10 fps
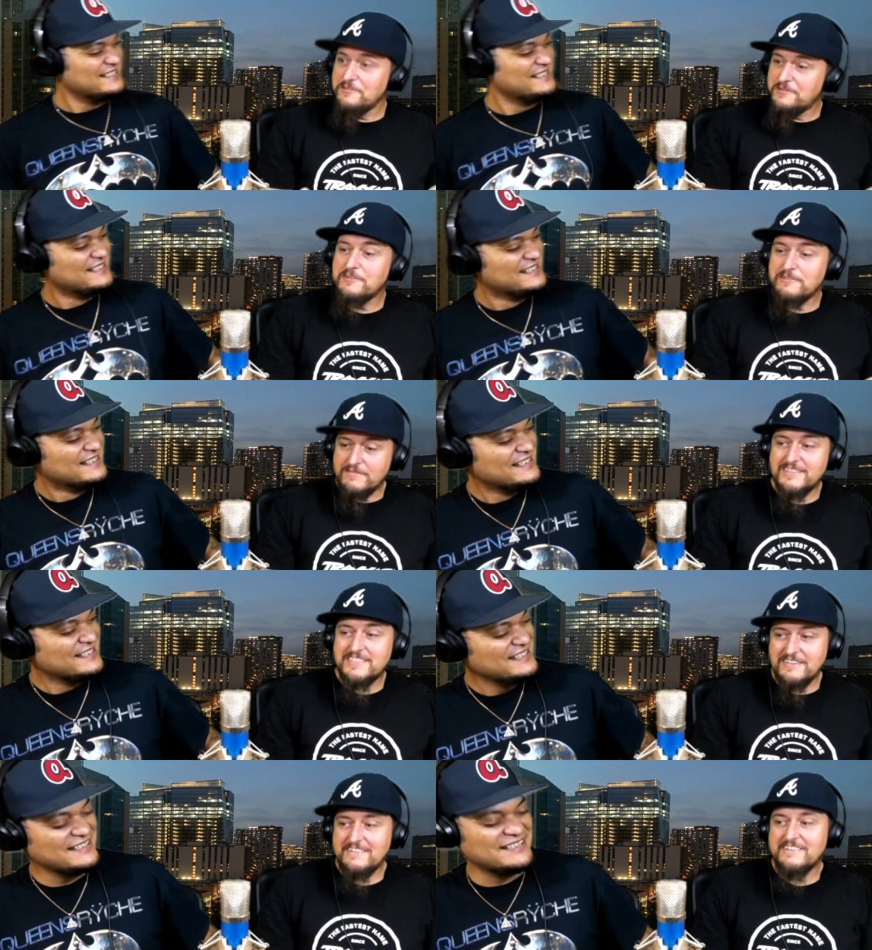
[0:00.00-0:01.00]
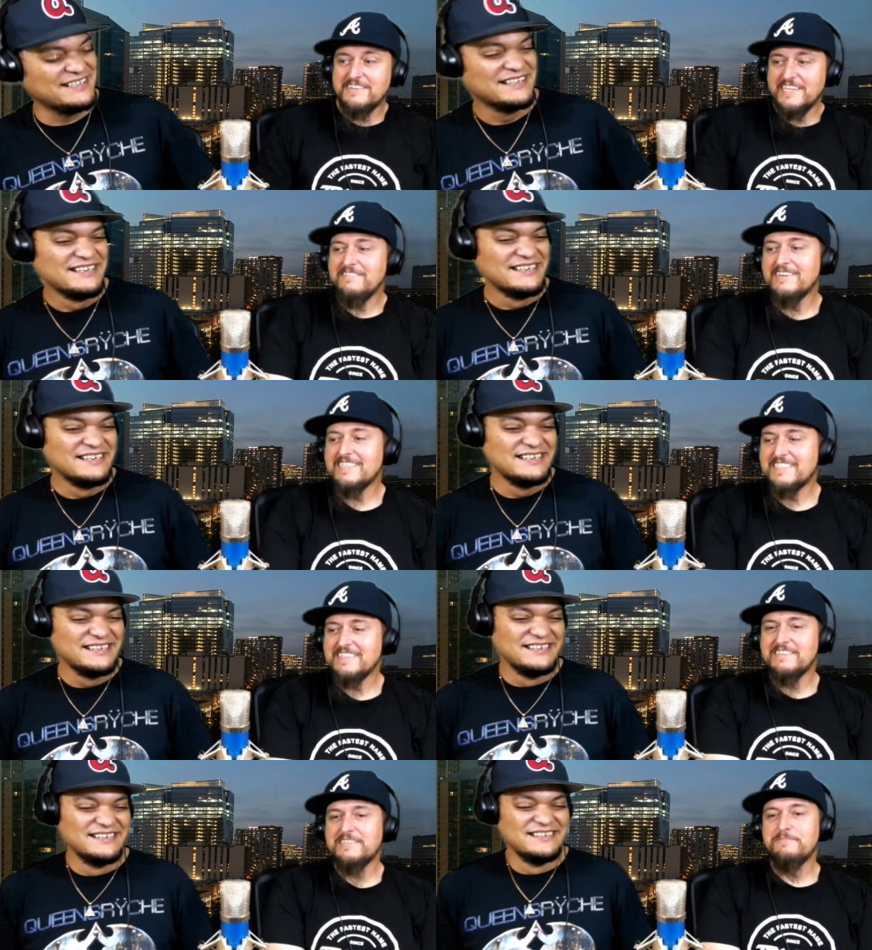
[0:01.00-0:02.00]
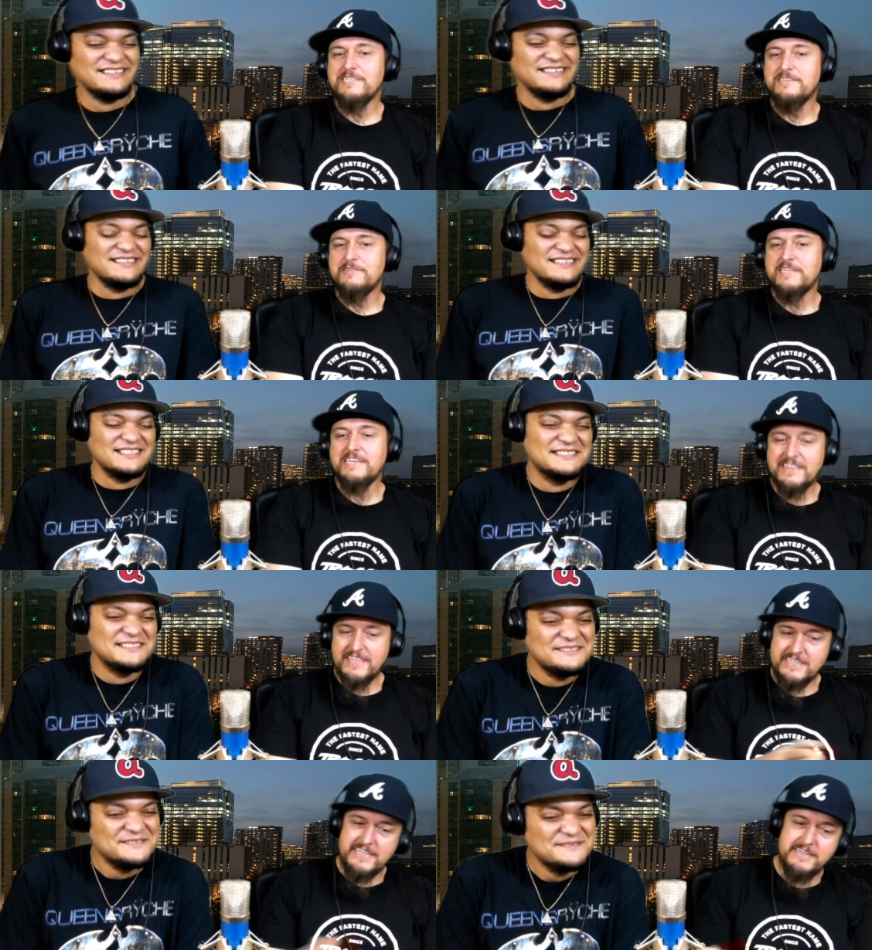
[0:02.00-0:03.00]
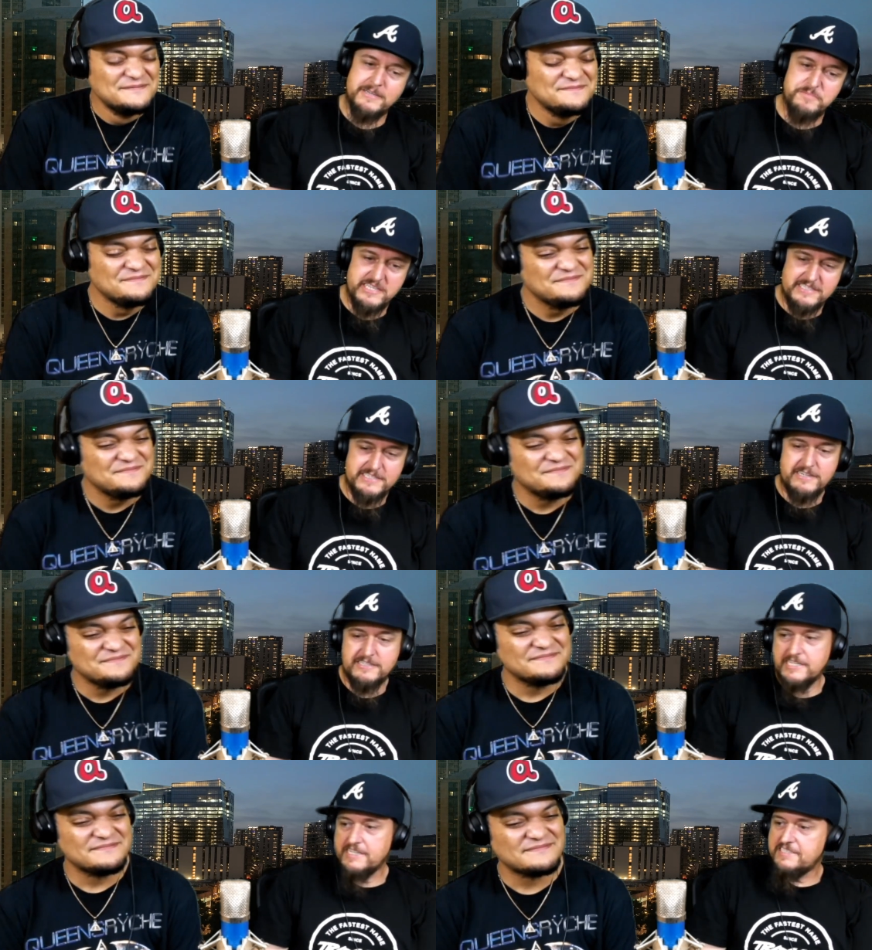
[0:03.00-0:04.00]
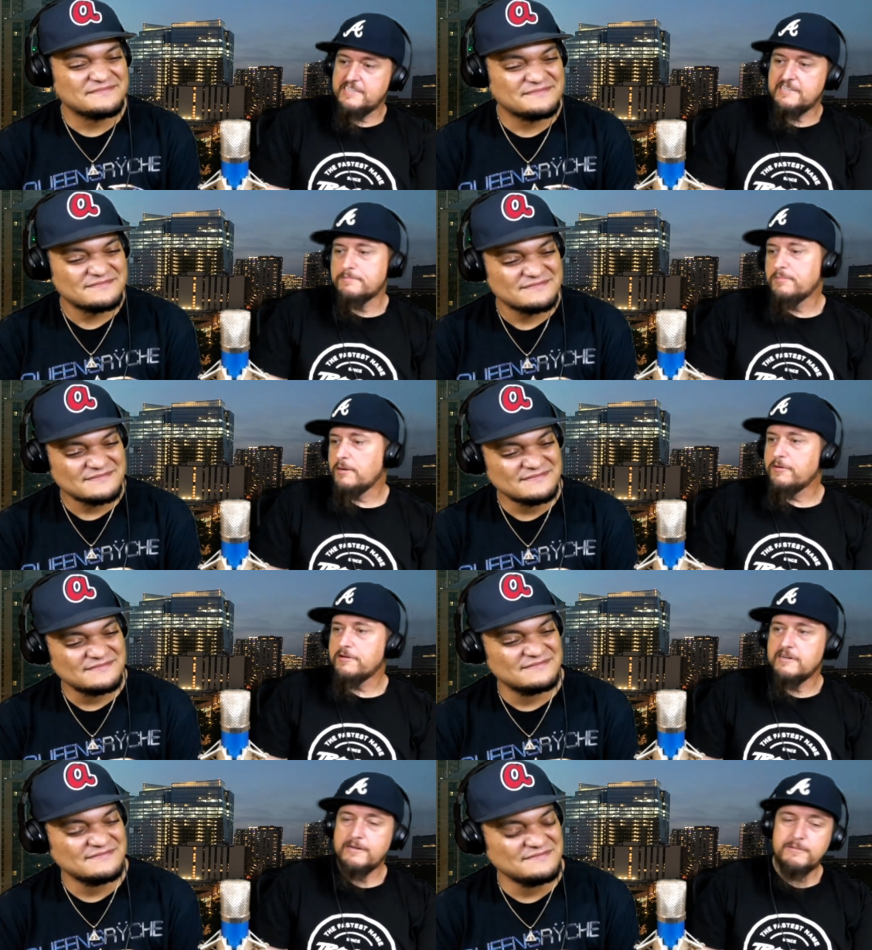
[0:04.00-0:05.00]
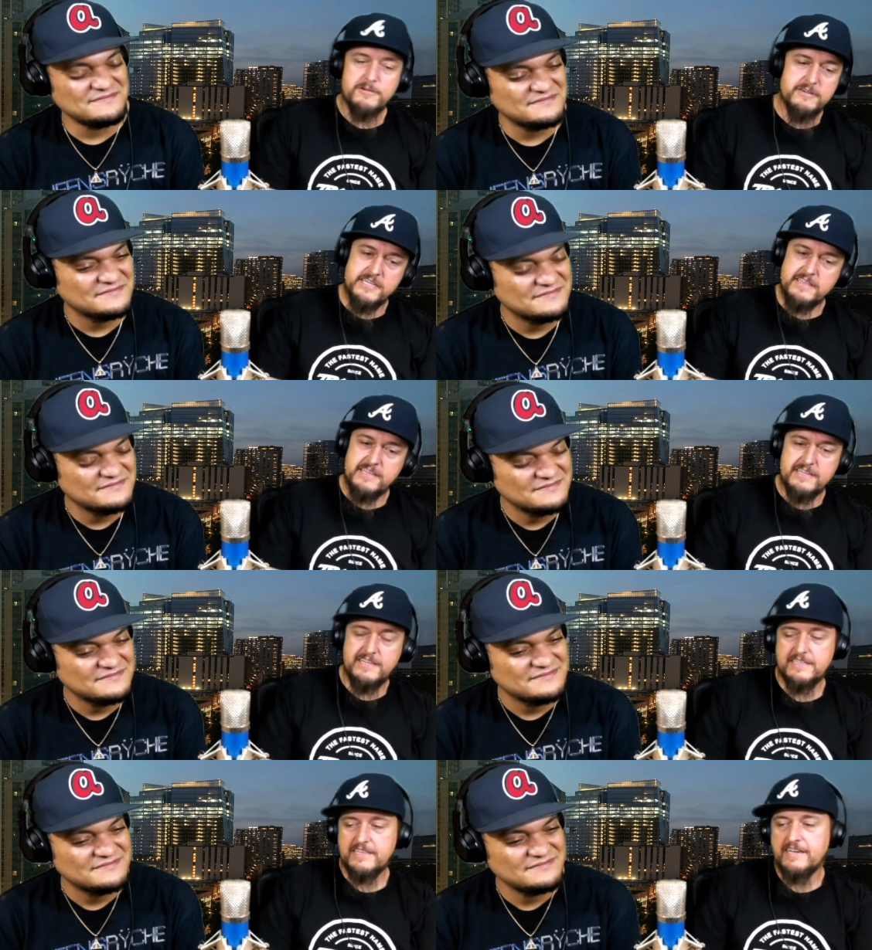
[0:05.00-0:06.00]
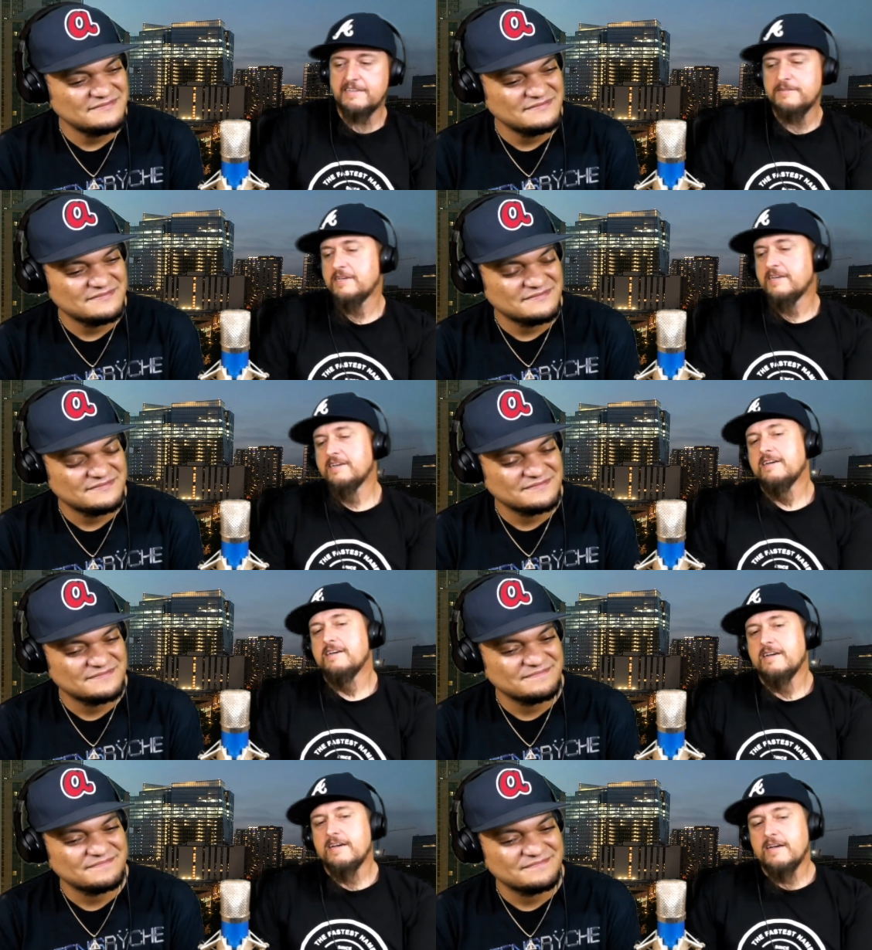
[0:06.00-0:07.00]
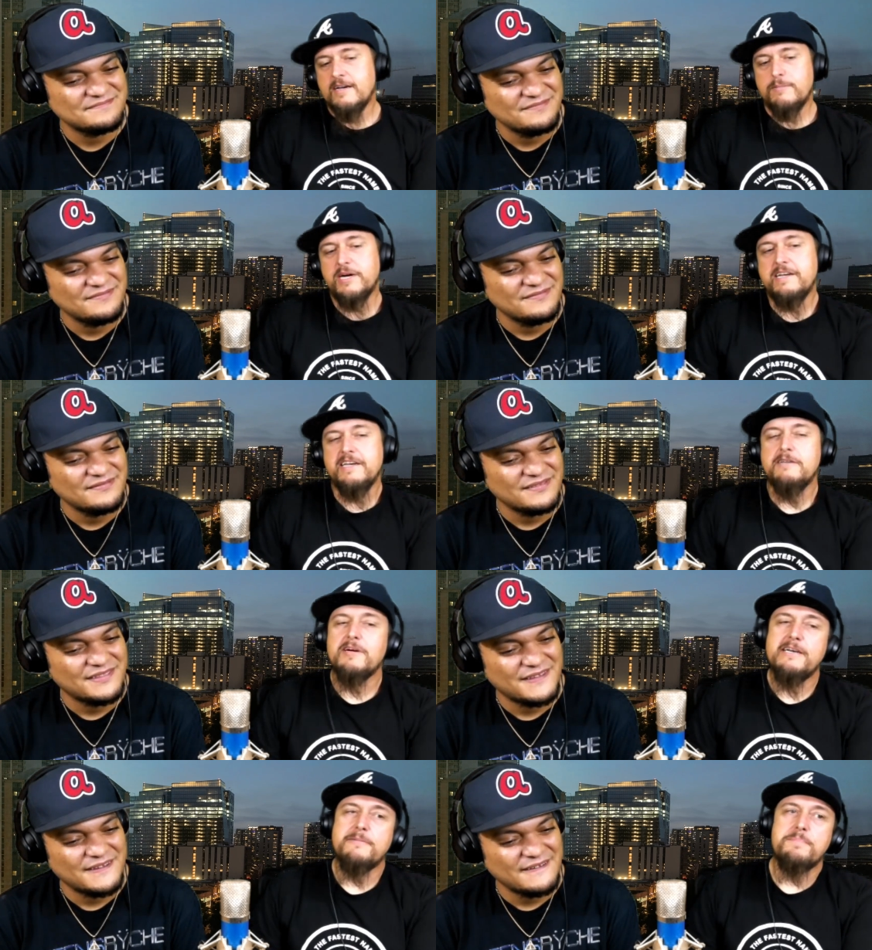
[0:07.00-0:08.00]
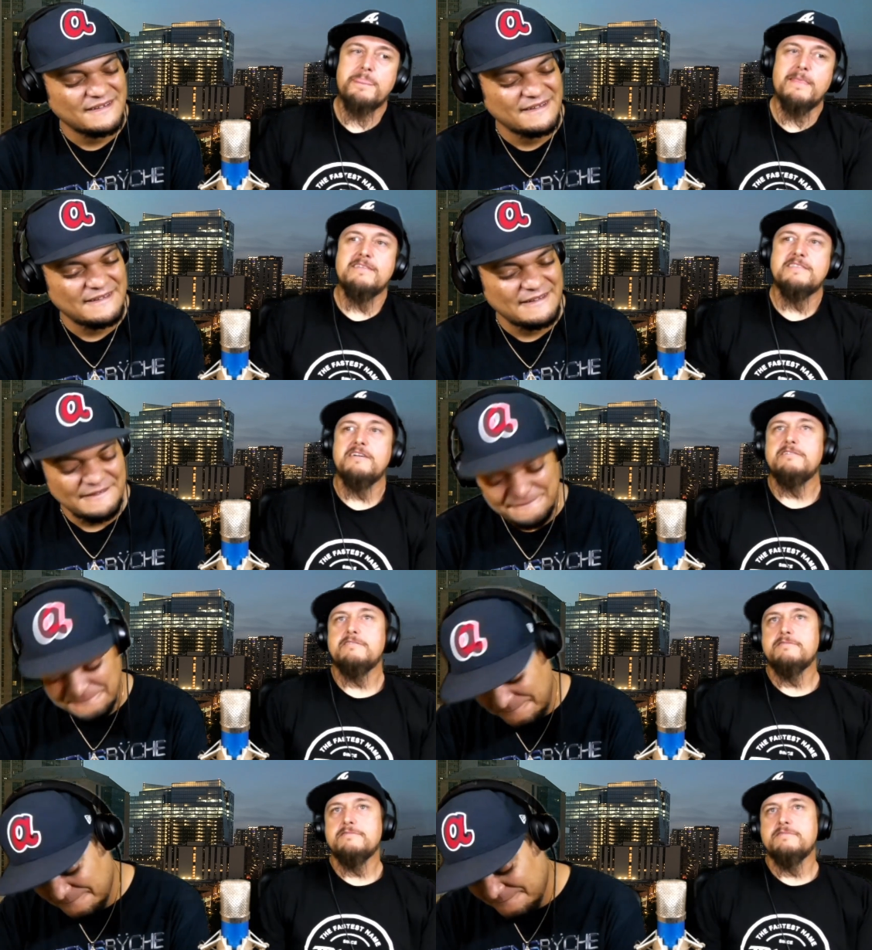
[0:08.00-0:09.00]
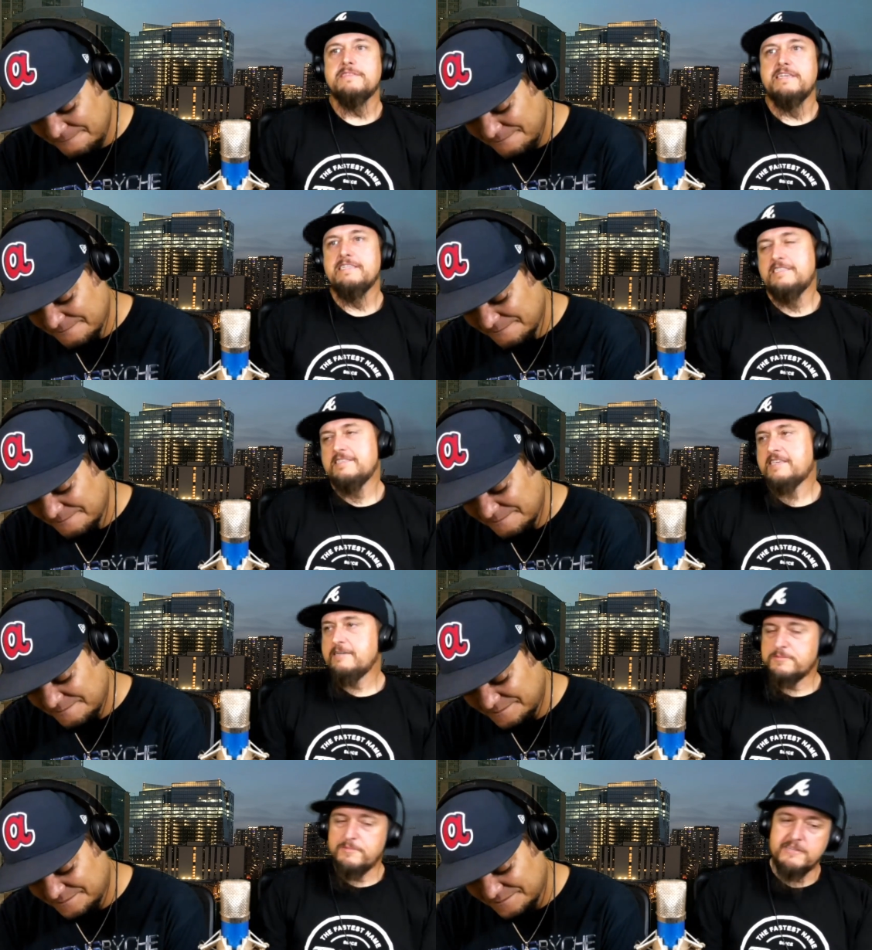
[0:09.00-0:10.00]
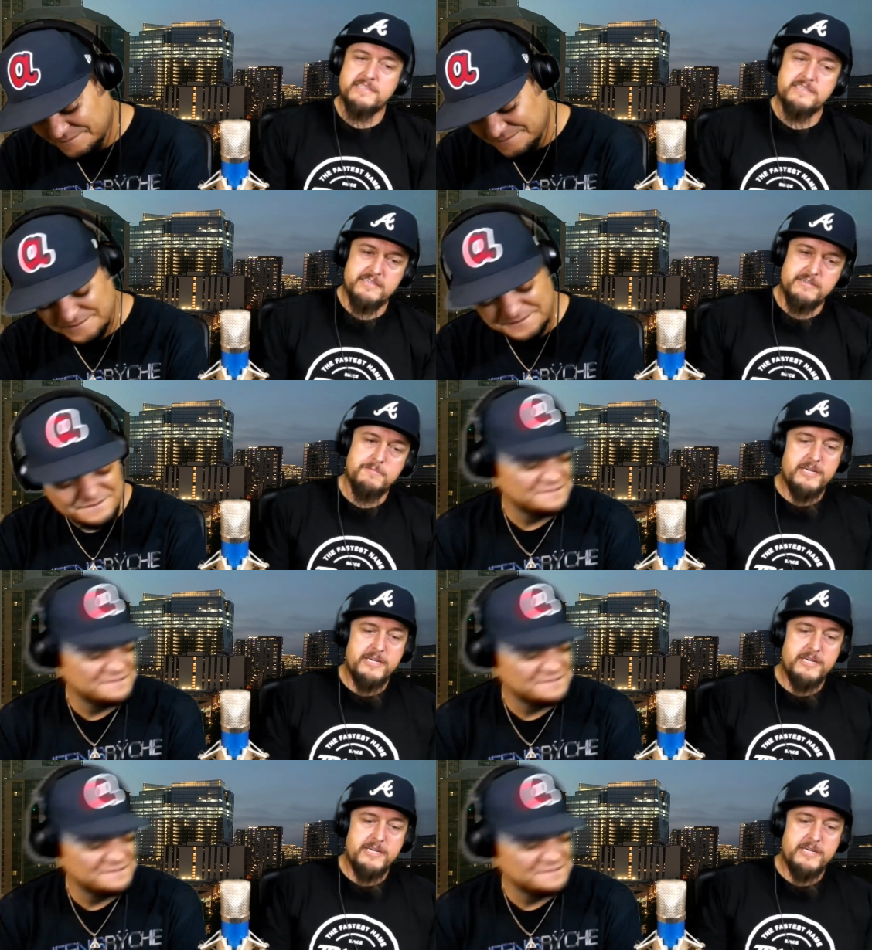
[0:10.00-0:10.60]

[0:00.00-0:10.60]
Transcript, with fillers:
Speaker 1: too cool for school. he wasn't gonna be doing anything that could be considered cheesy or bubblegum or anything like that. But anyway, so it just keeps building. You know,